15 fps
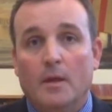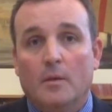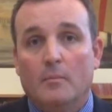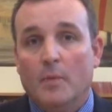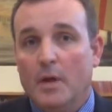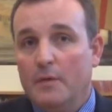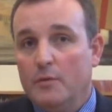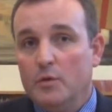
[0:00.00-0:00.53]

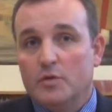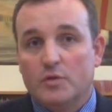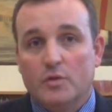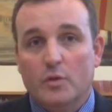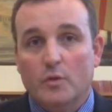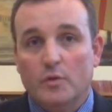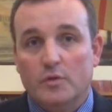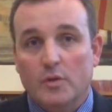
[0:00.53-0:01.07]
Many of you
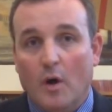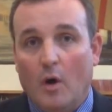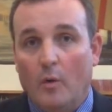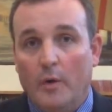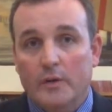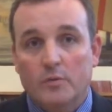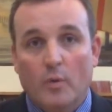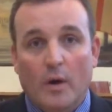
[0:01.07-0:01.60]
students
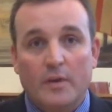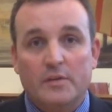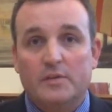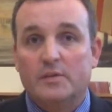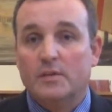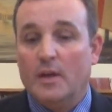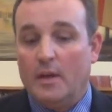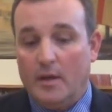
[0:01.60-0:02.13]
always want
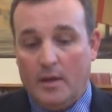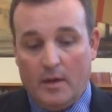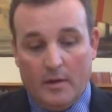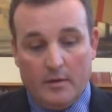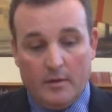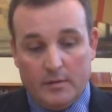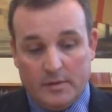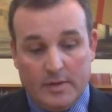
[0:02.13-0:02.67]

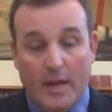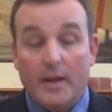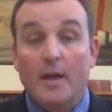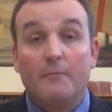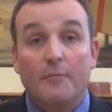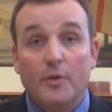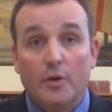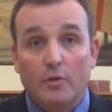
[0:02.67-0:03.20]
to stand
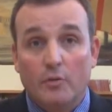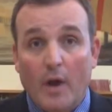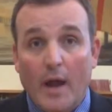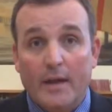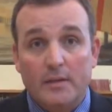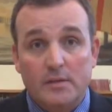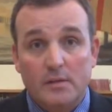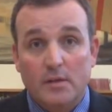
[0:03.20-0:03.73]
up for your
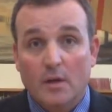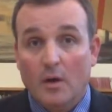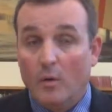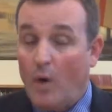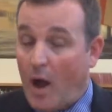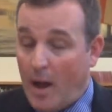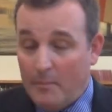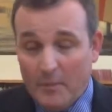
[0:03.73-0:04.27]
rights.
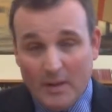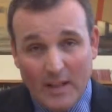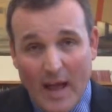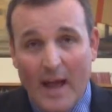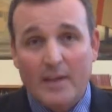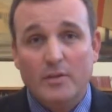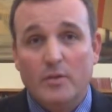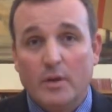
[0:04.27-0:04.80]
I'm
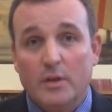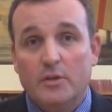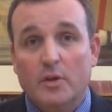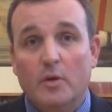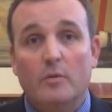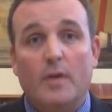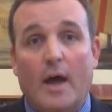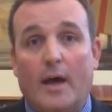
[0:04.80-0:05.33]
glad you can
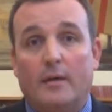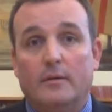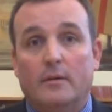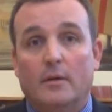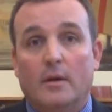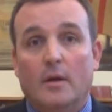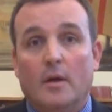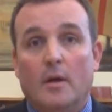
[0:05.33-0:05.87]
do that.
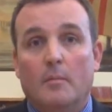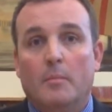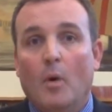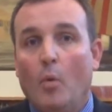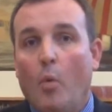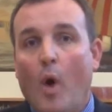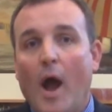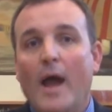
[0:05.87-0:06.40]

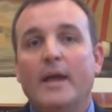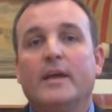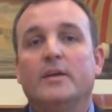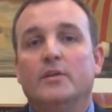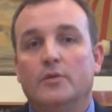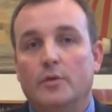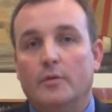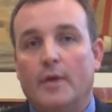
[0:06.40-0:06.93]
But why
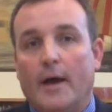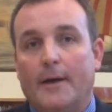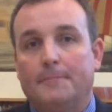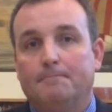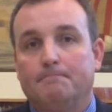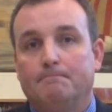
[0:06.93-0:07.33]
can you do that?